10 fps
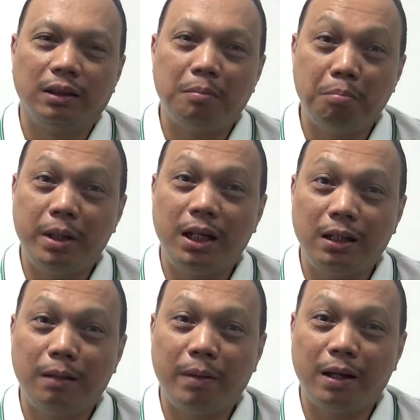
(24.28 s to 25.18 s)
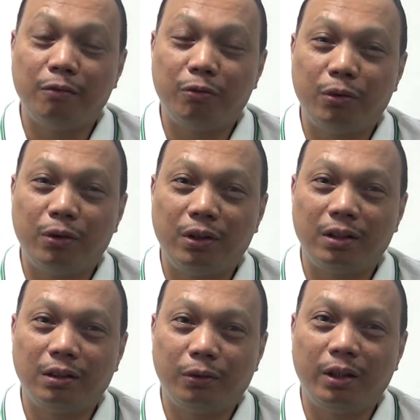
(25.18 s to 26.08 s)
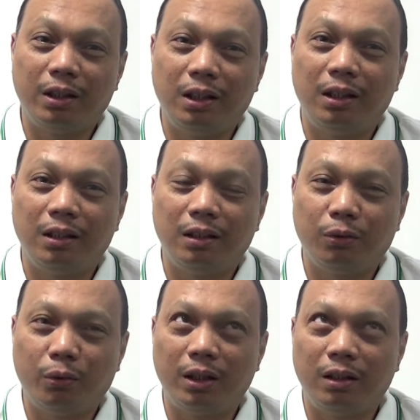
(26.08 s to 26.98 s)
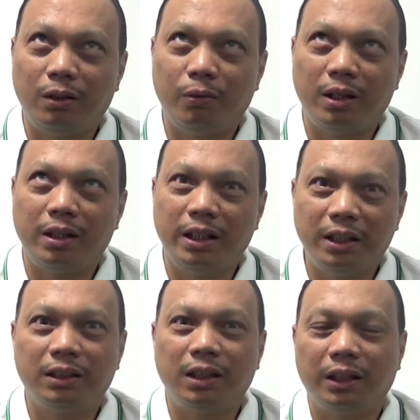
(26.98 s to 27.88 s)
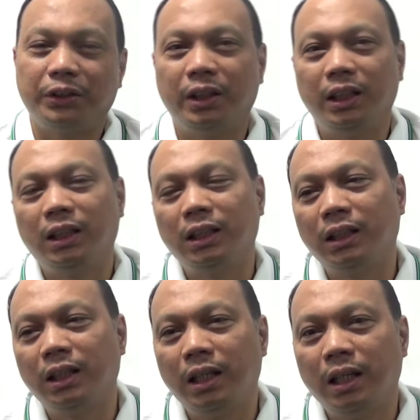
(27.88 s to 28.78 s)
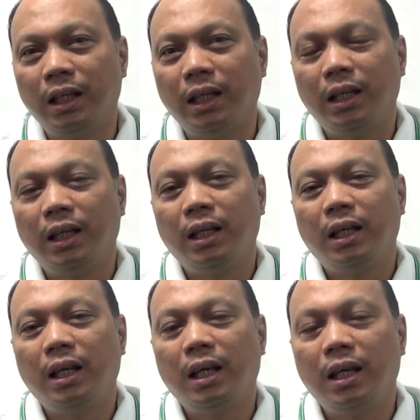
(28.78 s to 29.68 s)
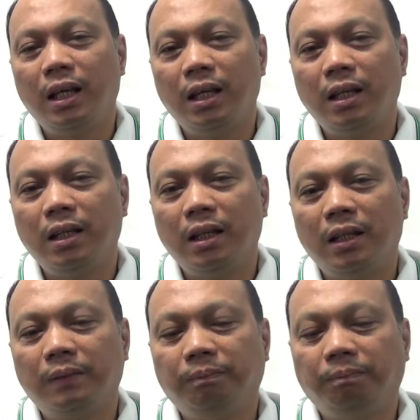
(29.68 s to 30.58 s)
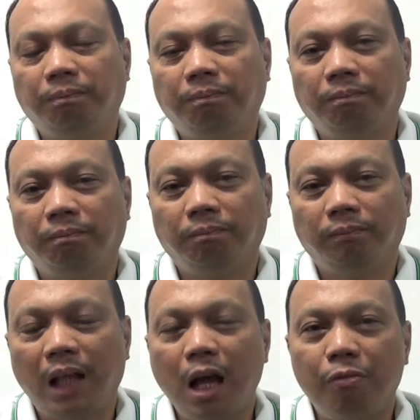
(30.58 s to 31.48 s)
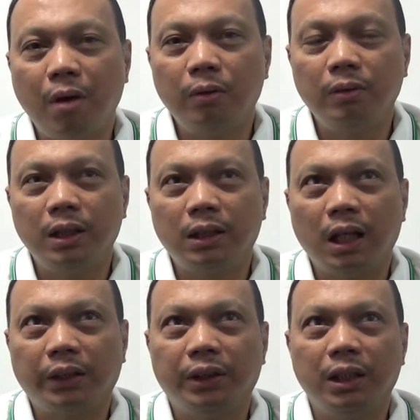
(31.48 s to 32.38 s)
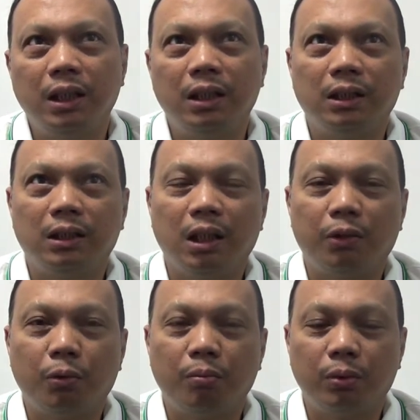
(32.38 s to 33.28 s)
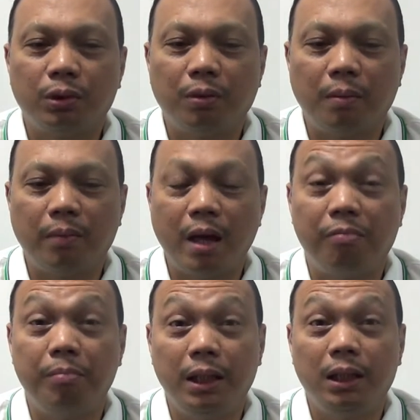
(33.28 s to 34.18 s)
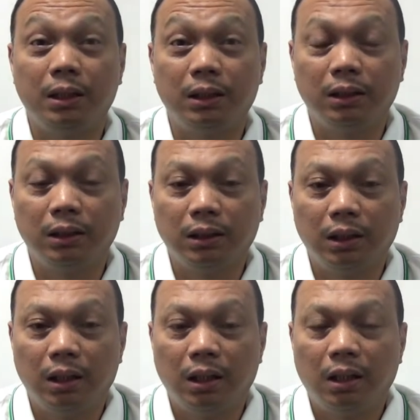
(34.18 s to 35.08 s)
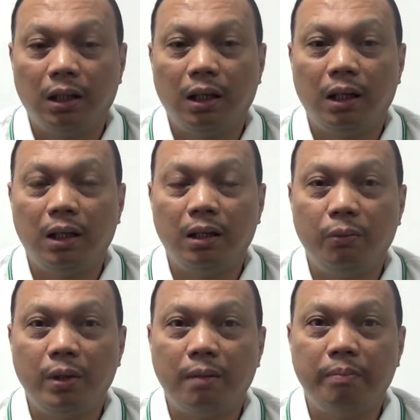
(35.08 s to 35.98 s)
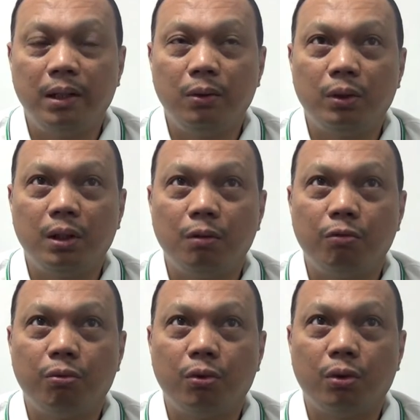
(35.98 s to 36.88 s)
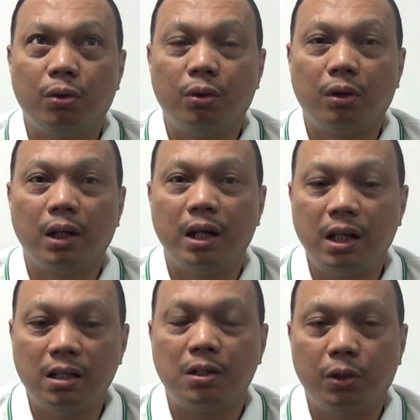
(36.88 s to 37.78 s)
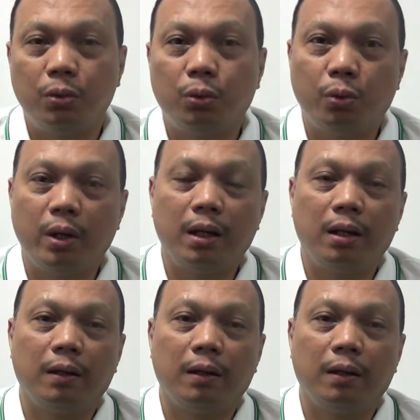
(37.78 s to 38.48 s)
been in the bank for 21 years actually. And I found this network pool from FB, and we have been looking for an institute where